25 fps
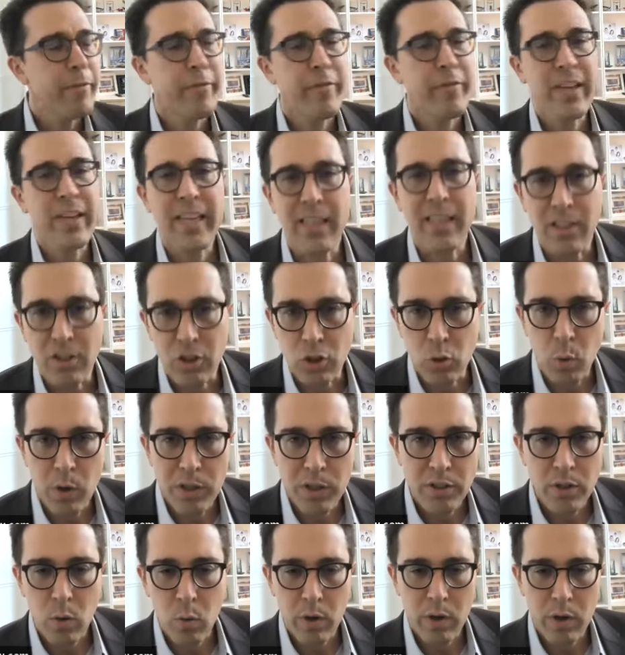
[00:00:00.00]
fees? What's
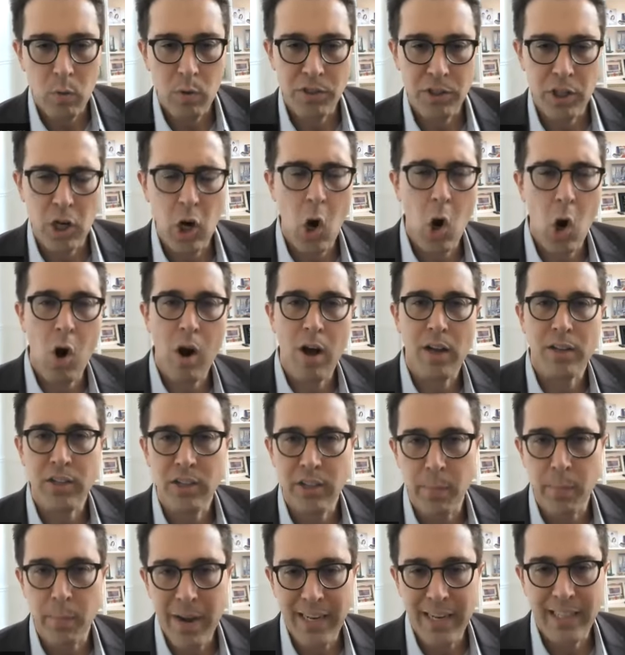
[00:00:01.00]
it, what, it cost
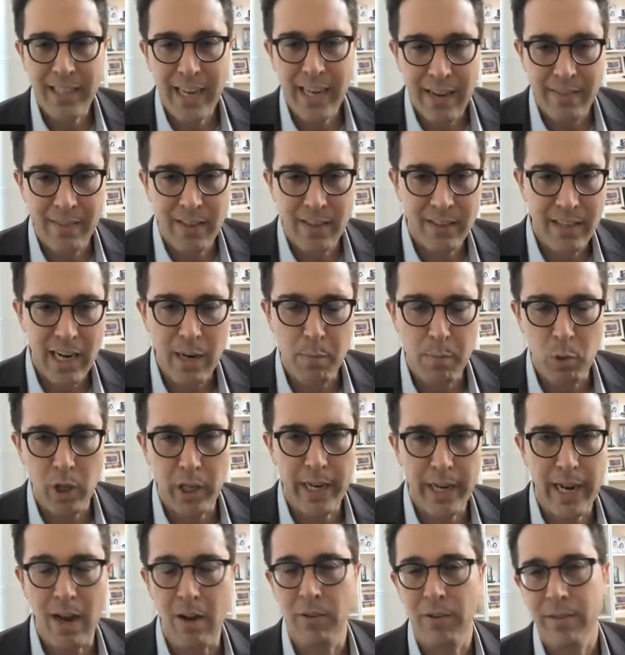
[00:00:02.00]
to maintain this ABLE
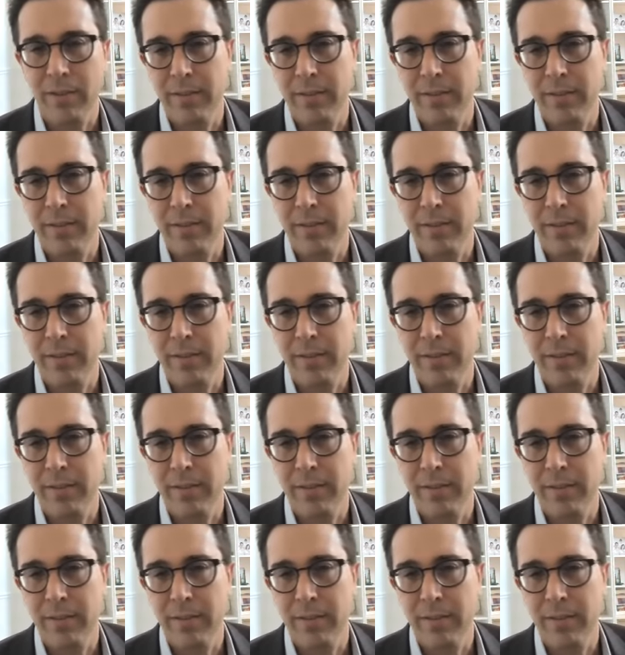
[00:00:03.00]
account?